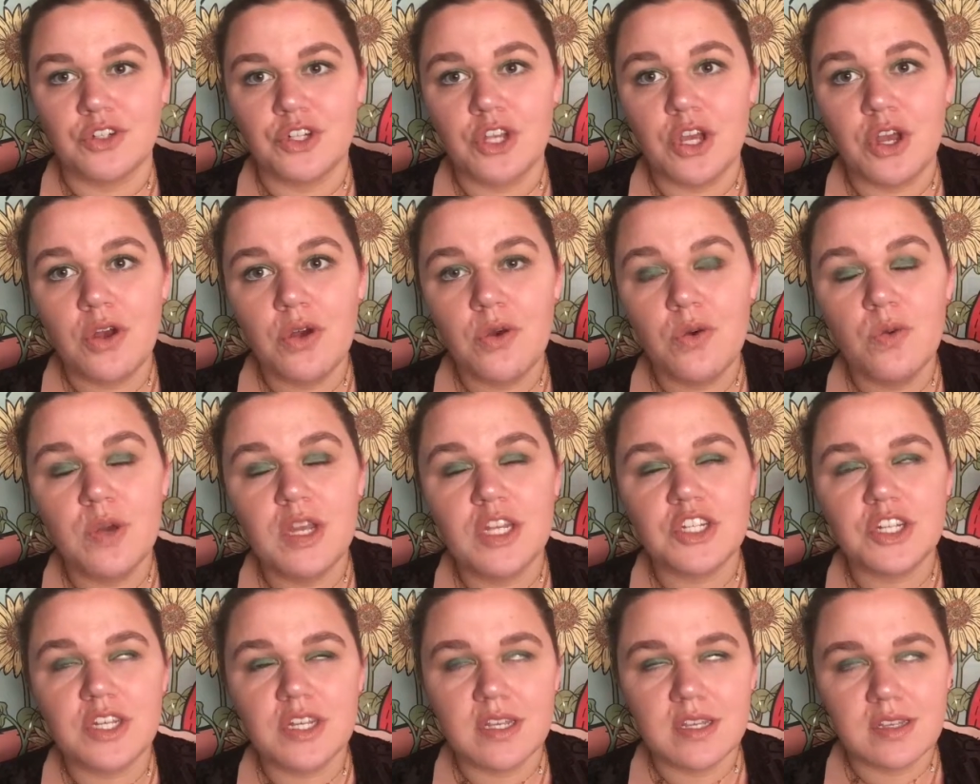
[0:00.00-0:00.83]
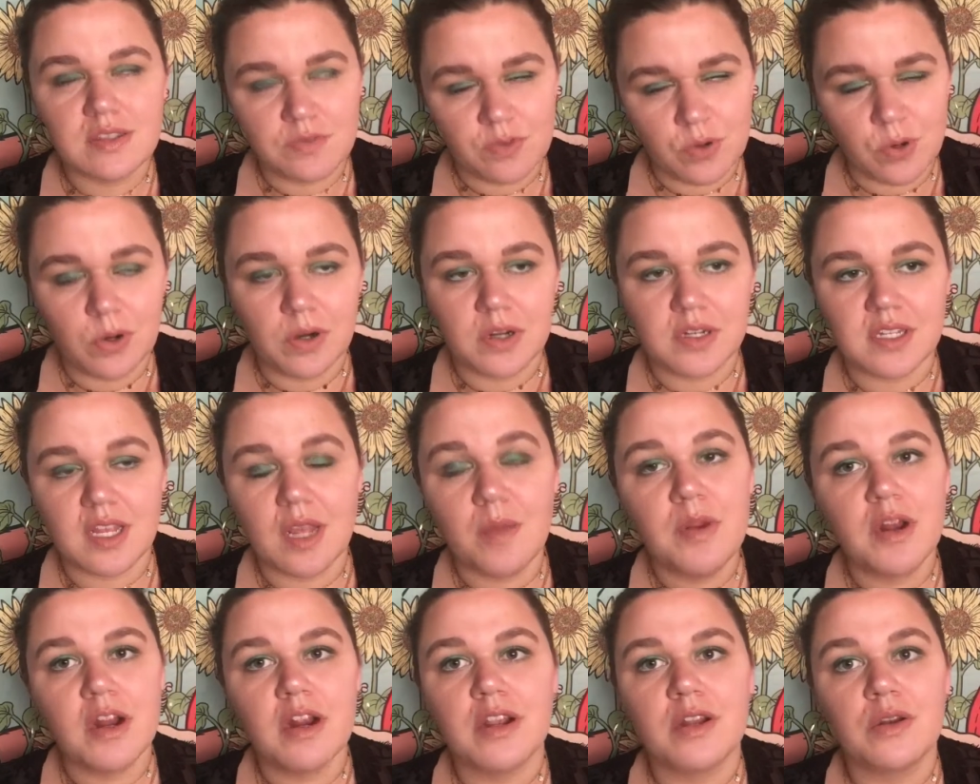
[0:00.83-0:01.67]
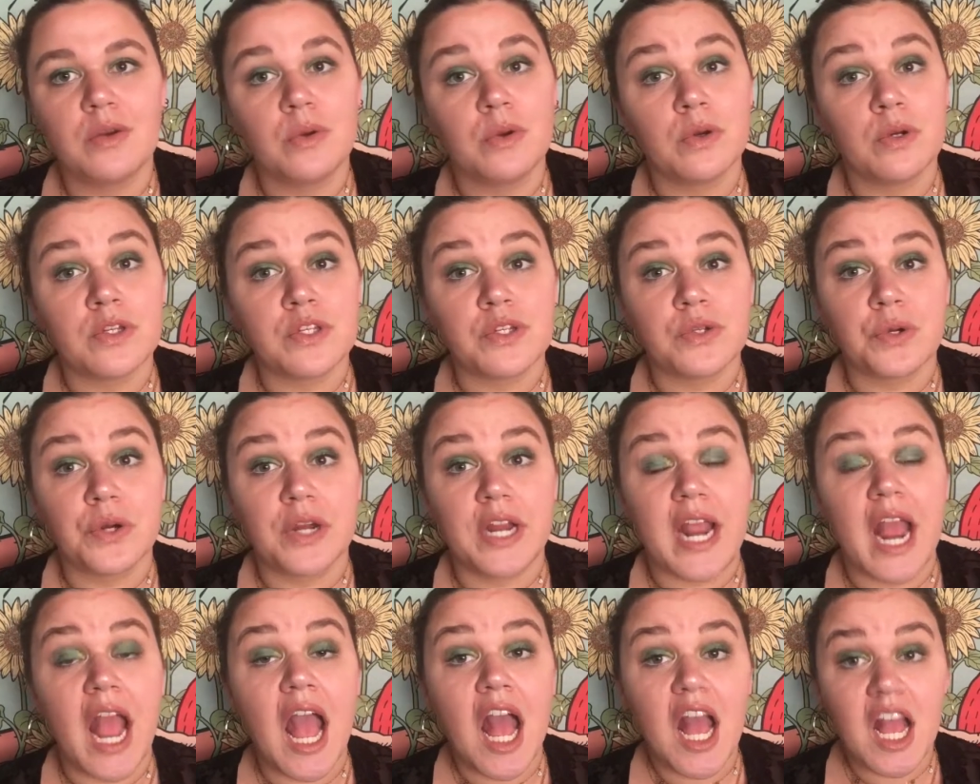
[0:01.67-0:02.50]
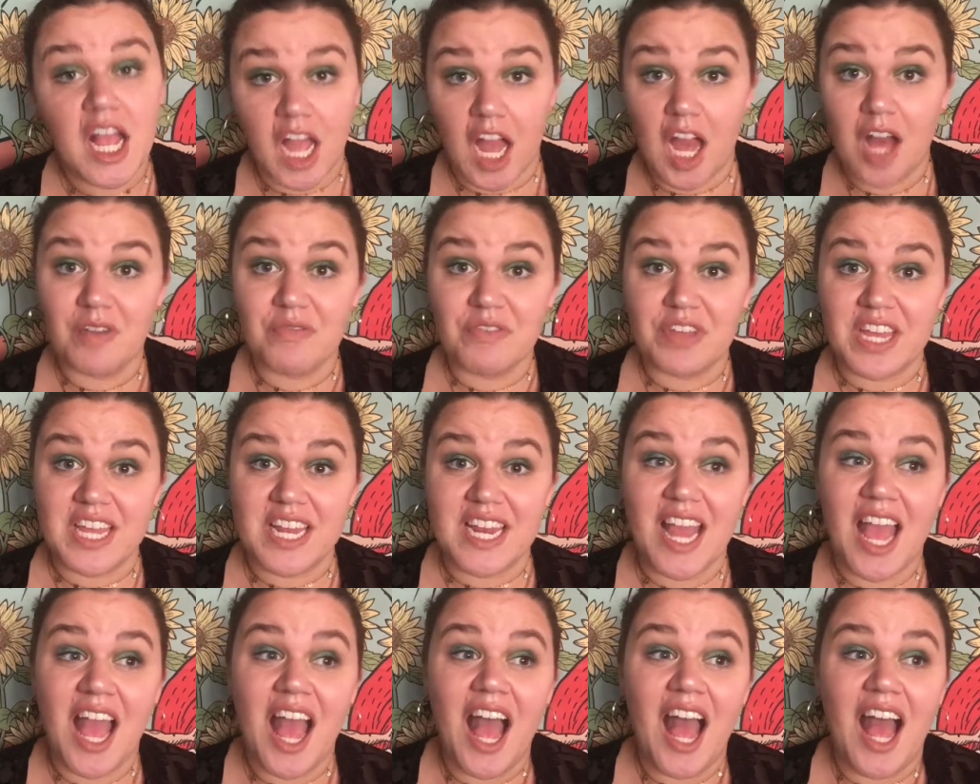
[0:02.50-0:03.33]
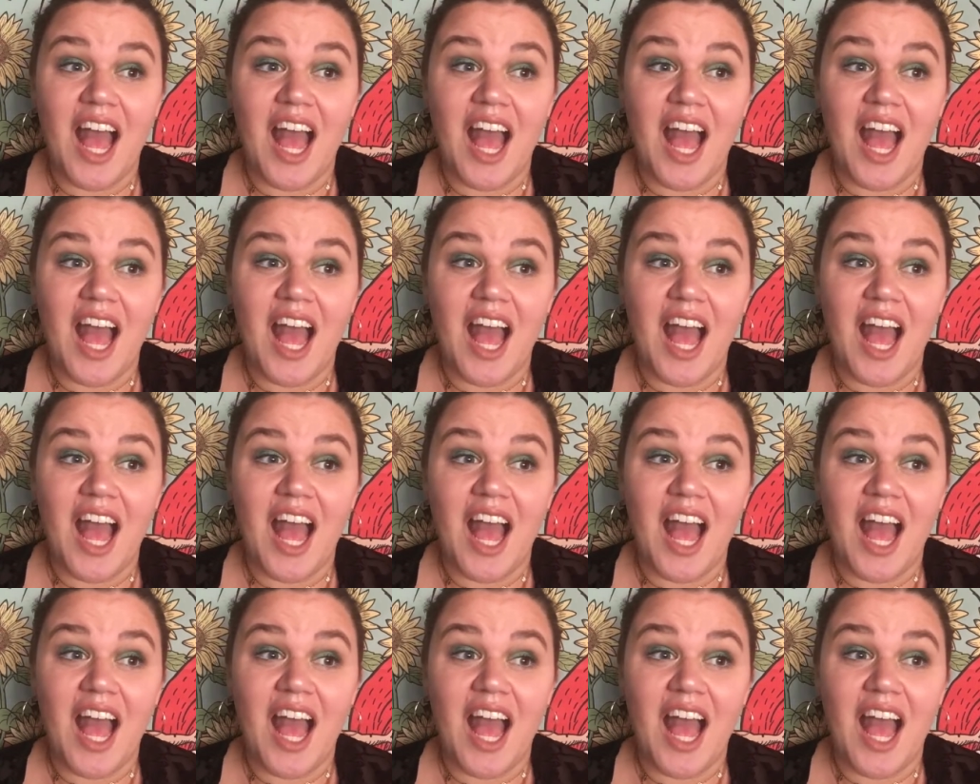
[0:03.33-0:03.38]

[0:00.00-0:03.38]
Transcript: show, which is, of course, American Horror Story, Coven.